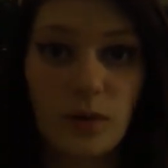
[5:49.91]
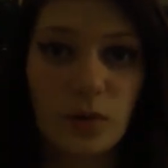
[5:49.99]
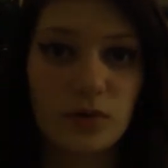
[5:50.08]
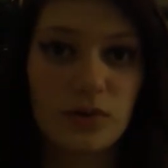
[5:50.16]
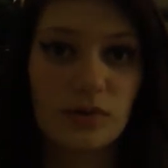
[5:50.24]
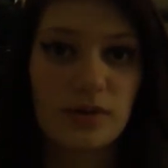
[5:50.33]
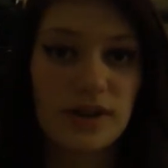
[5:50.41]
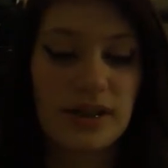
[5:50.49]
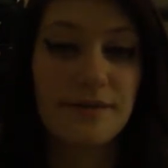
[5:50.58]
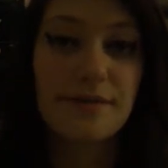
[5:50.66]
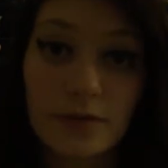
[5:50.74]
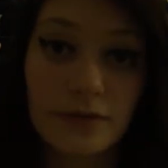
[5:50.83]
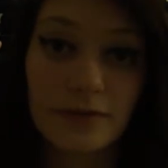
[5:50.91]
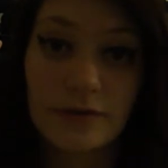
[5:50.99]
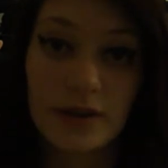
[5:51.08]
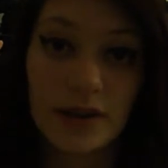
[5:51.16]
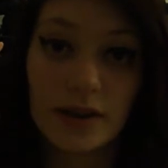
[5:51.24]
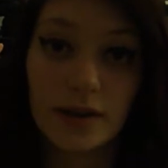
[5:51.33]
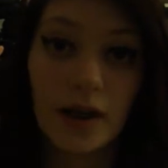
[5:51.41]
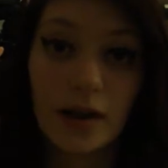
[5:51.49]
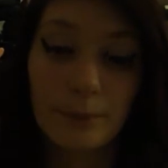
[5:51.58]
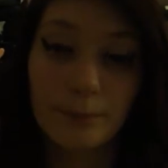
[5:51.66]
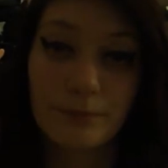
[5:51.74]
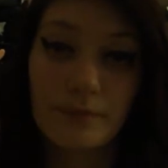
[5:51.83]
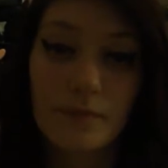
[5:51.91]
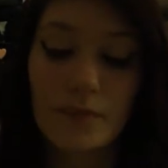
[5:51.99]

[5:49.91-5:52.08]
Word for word: on your teeth for free um,